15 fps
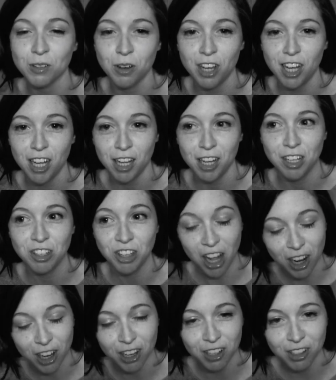quite a
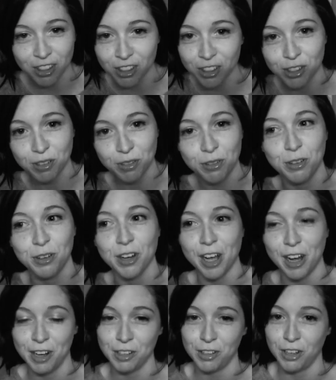challenge for our
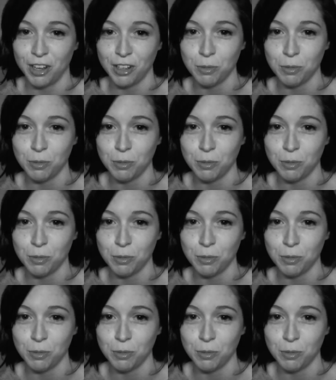character,